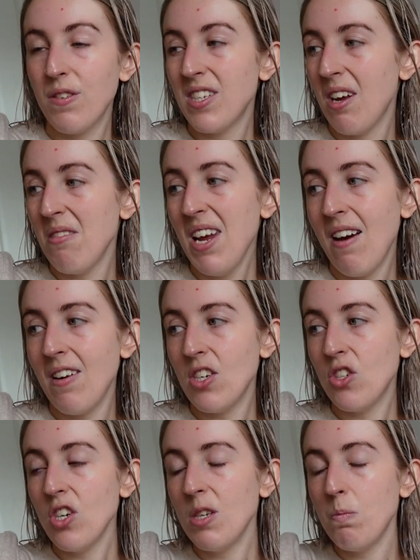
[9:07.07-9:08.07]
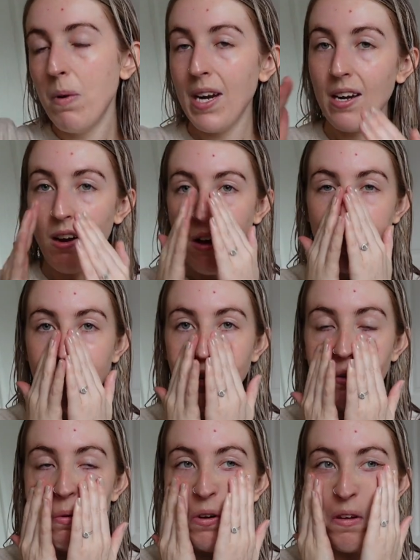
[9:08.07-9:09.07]
So yeah, it's just been like
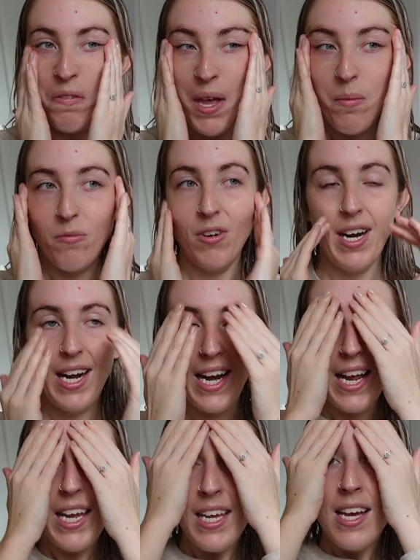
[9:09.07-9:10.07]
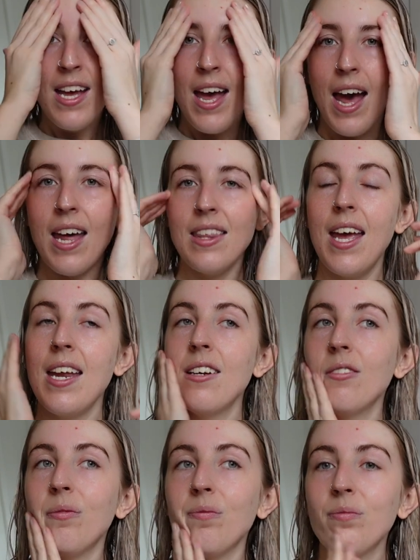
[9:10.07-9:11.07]
one of them really. And
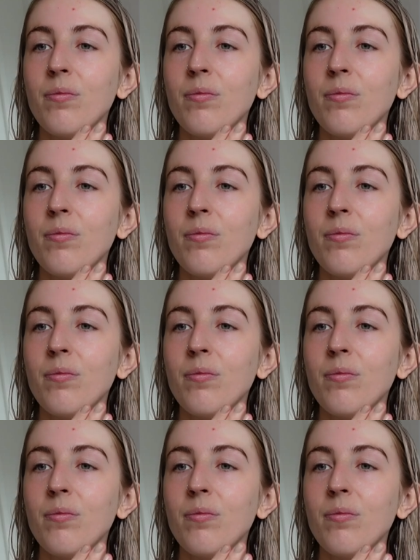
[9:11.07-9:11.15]
then,